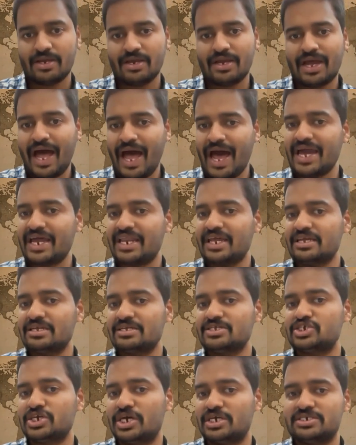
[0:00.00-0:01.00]
Hiring
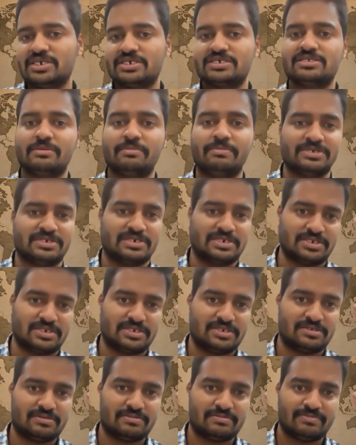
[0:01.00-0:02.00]
changes the
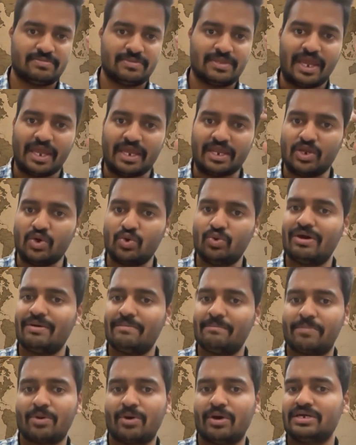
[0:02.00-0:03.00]
business. A new
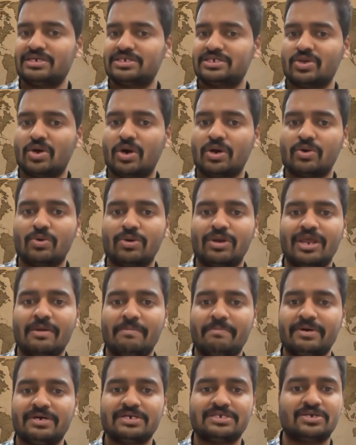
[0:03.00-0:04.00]
employee is not only a
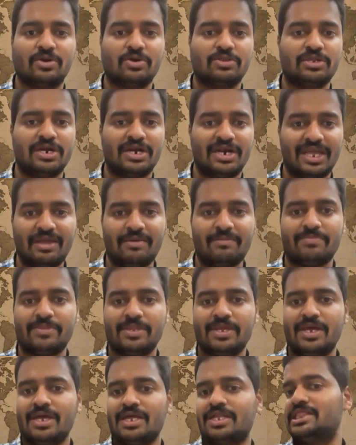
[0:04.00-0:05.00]
person on the team,
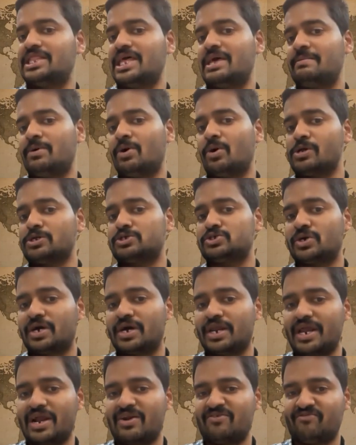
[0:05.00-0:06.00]
they may also
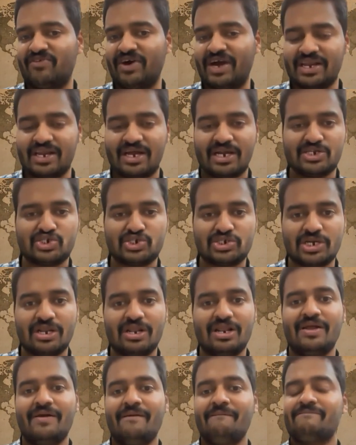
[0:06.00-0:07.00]
create financial
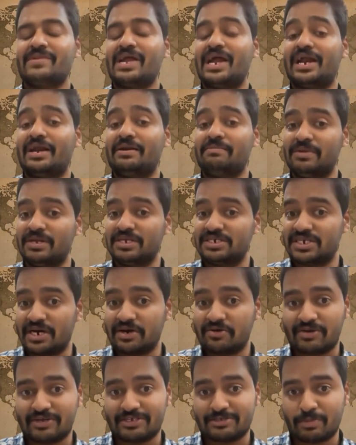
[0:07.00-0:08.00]
and
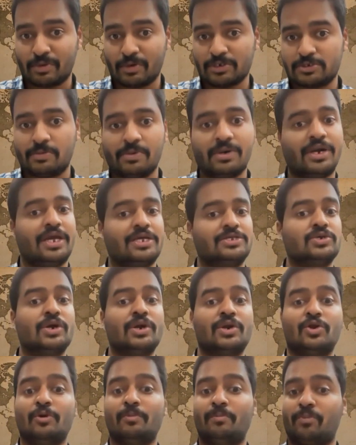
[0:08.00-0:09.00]
administrative responsibilities or
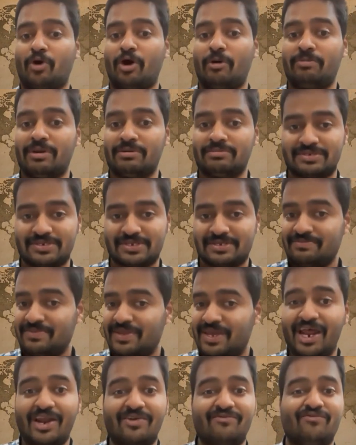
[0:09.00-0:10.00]
new problems
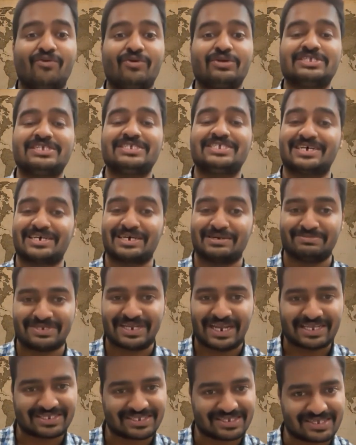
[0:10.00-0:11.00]
in unforeseen
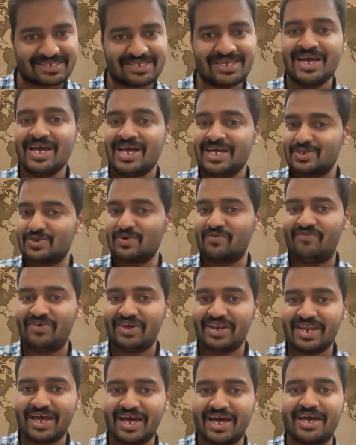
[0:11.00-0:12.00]
circumstances. So,
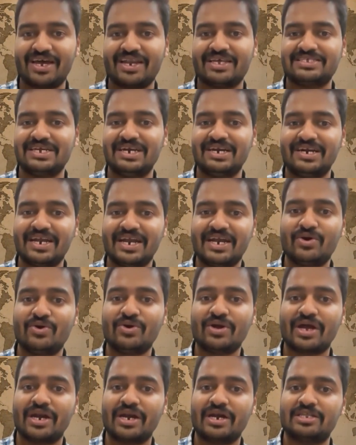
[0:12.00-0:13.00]
FinHire is intended to
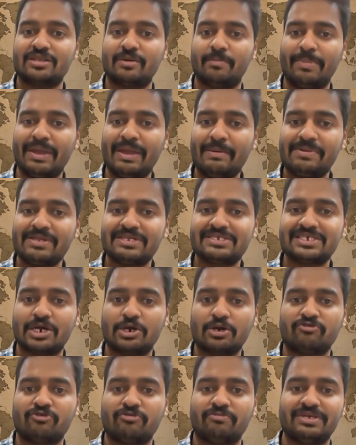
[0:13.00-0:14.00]
connect the people side
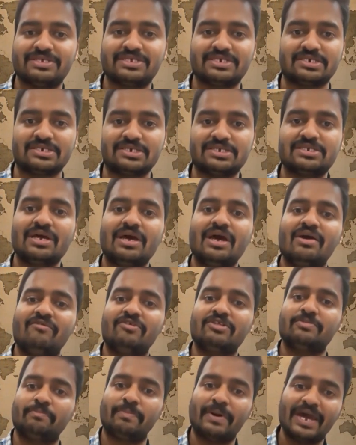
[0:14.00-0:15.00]
of the business
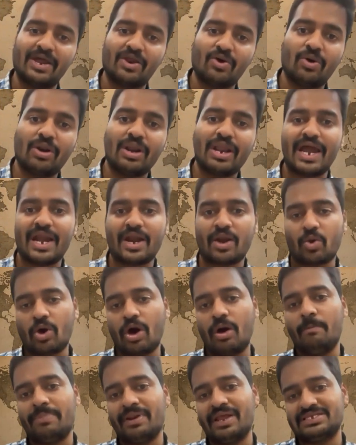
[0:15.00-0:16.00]
with payroll and
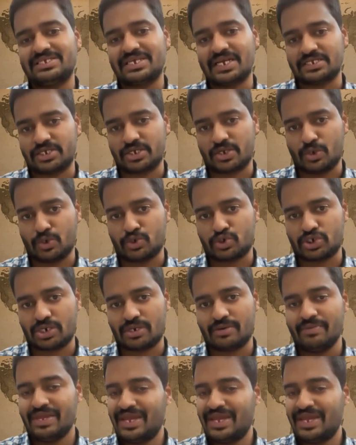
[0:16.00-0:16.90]
compliance execution.